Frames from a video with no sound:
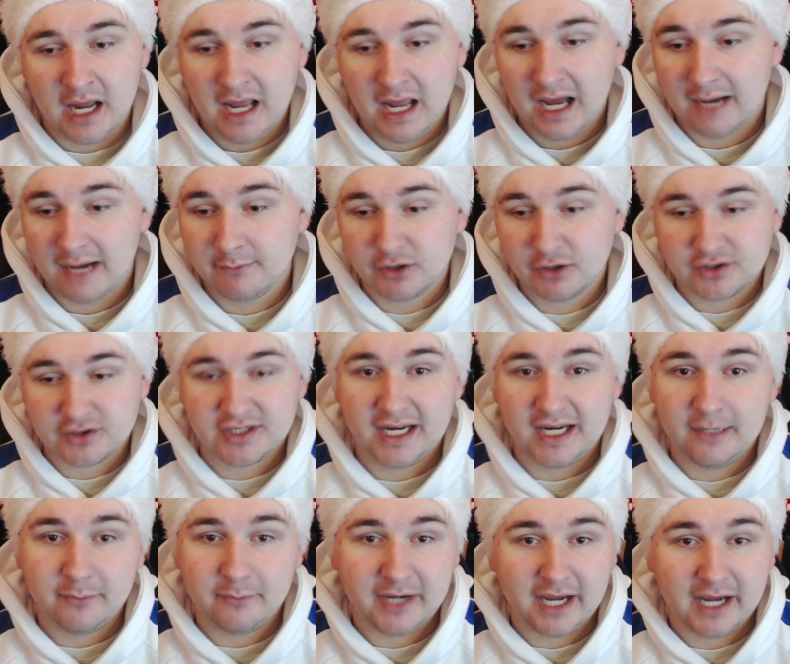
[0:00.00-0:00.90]
I'm not
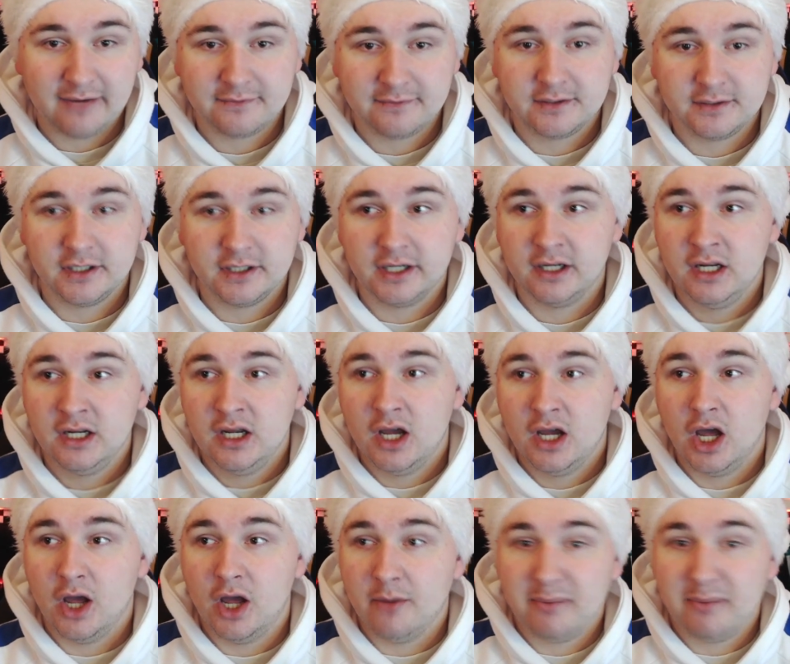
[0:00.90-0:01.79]
saying we have to
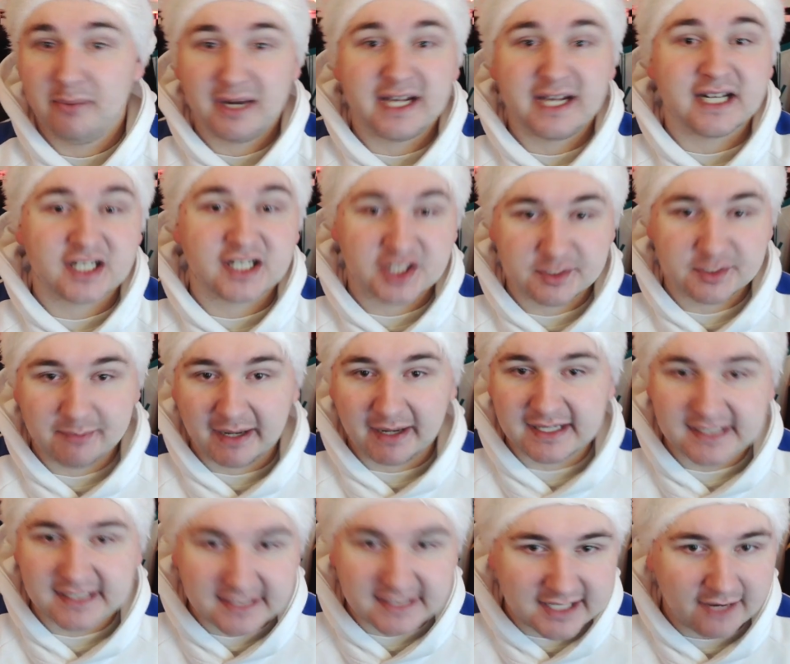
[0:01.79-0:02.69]
play
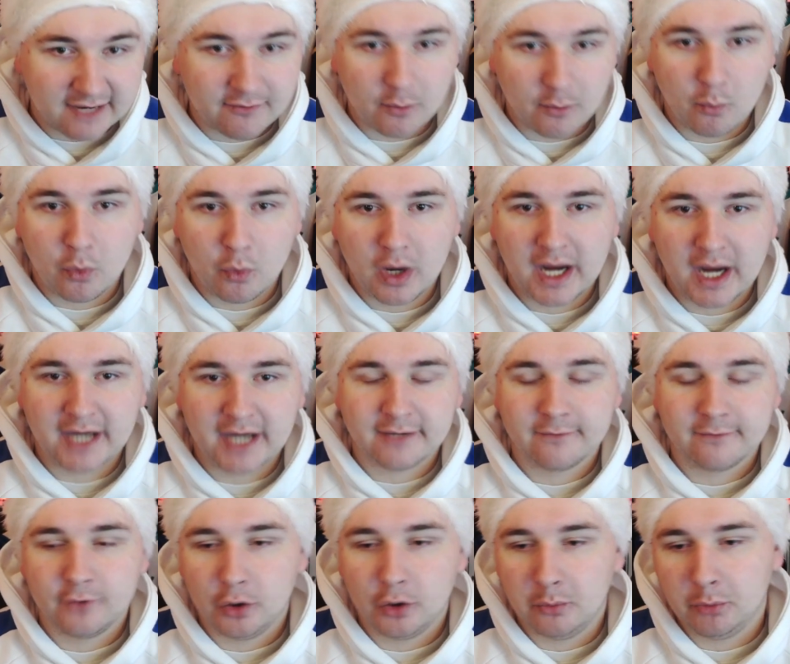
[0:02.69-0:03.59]
expansive and wide
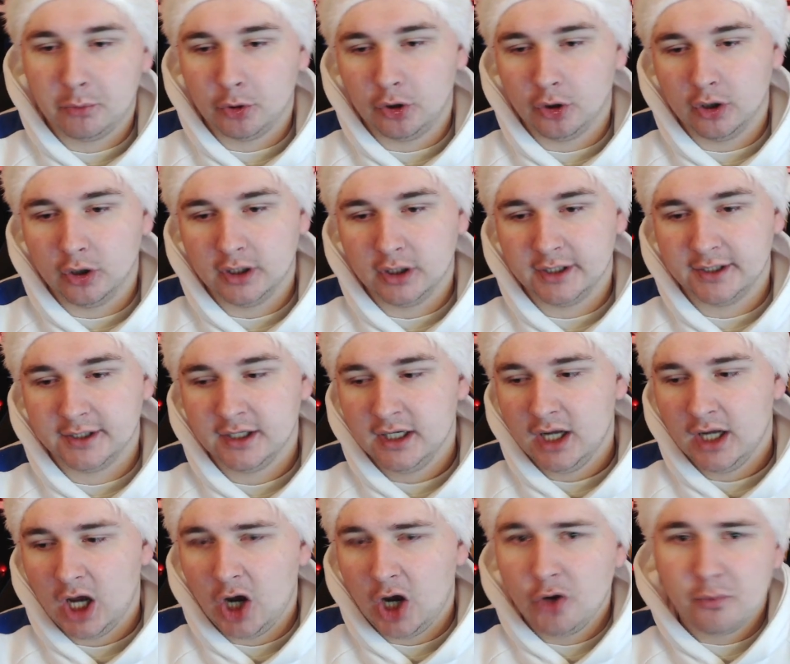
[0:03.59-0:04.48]
football and
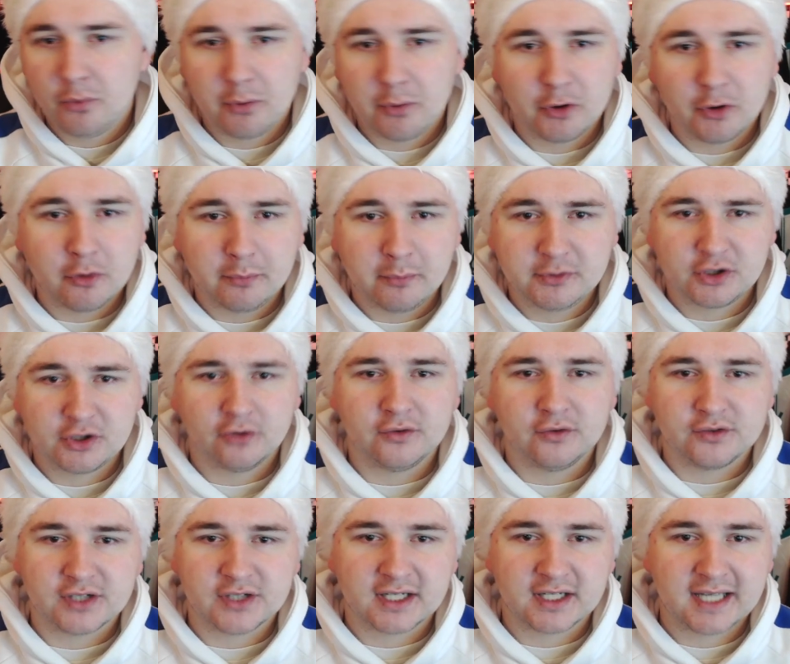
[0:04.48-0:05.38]
open up
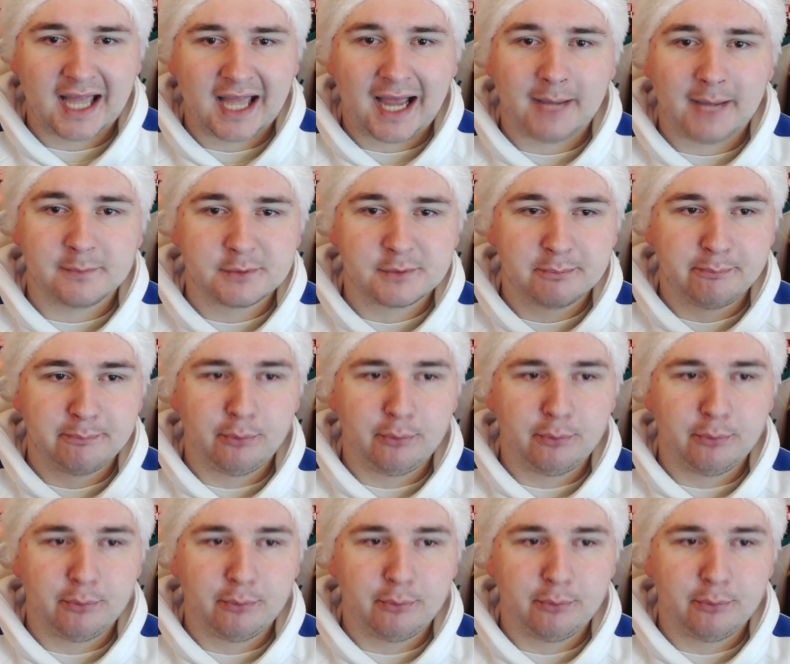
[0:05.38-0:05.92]
tons of gaps,